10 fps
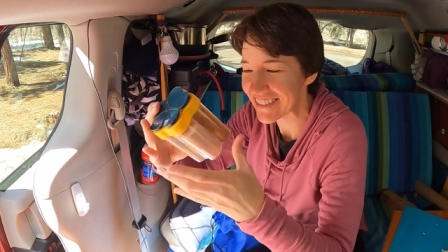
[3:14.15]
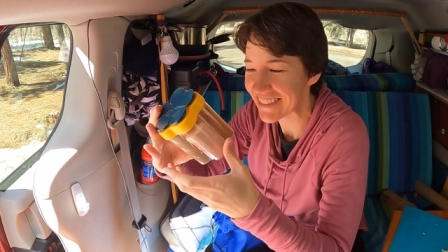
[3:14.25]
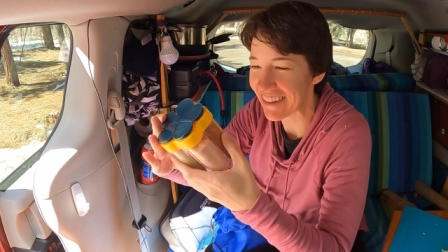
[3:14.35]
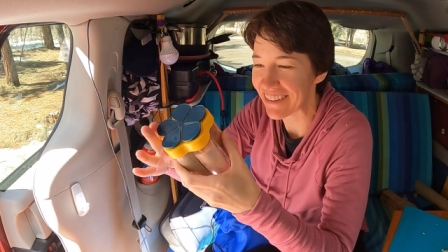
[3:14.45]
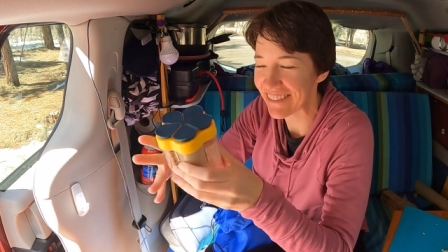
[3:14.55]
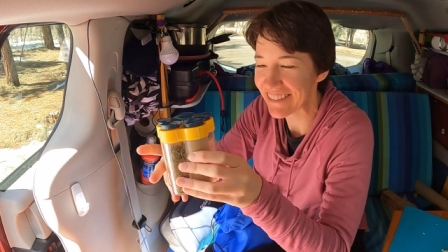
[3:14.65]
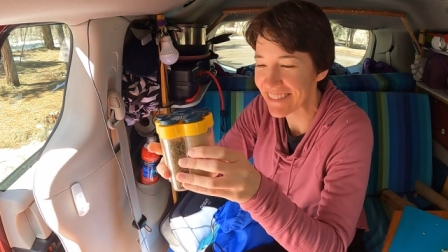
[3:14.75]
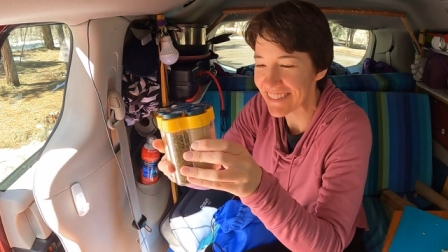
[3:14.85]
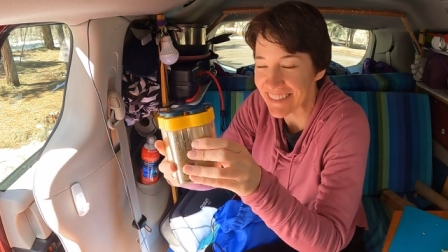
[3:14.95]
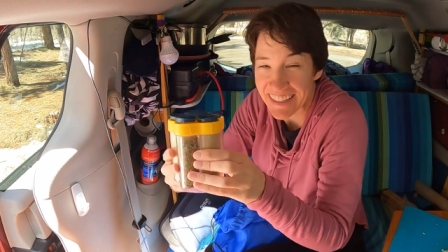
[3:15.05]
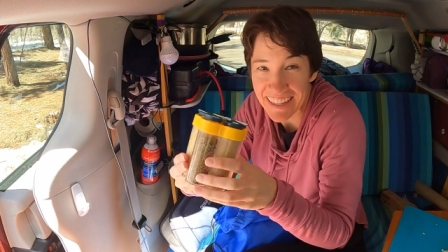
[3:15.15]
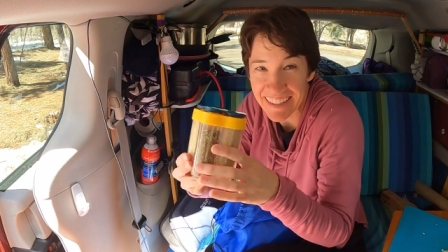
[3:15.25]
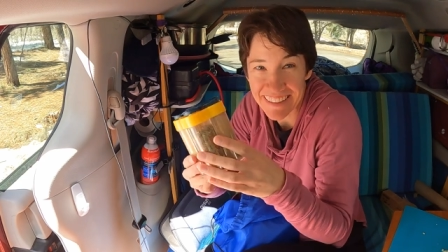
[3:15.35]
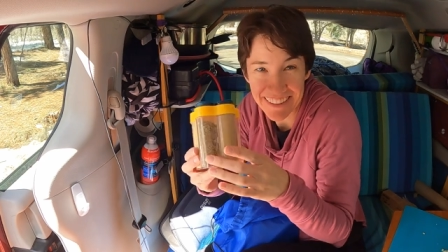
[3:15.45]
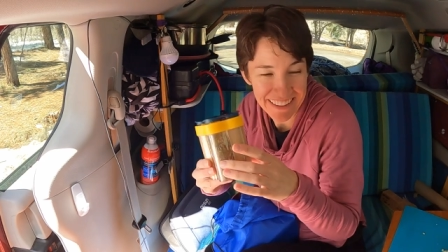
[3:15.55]
So, yay!
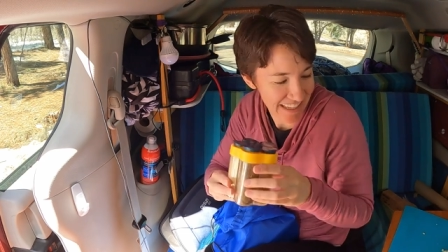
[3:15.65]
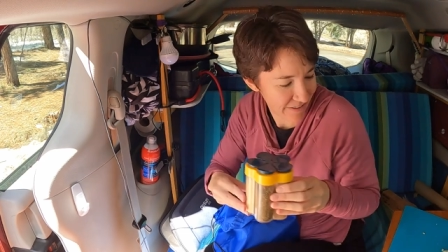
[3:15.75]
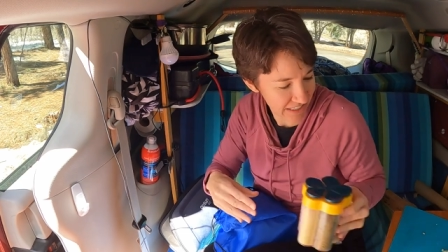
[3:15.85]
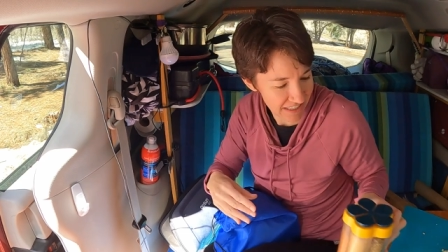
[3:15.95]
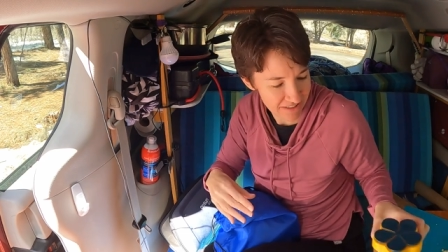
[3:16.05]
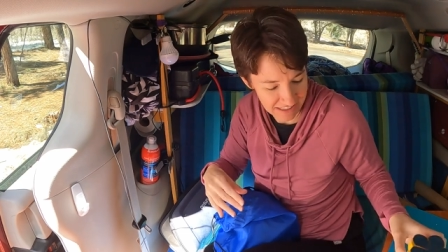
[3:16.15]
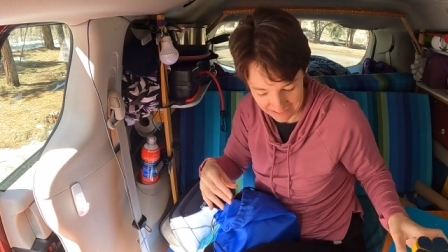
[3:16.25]
I can't wait to use